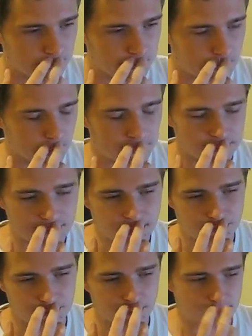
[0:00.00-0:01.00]
So I think
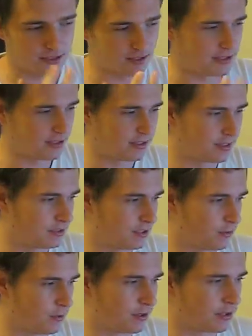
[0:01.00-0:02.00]
that's just
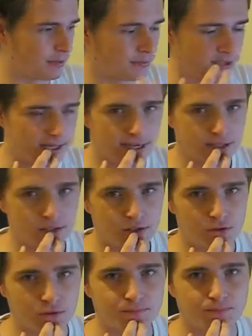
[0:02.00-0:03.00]
essentially what it comes down
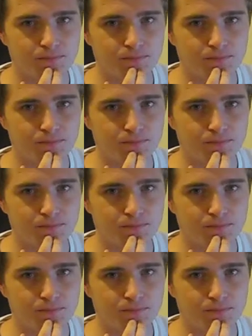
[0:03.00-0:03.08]
to.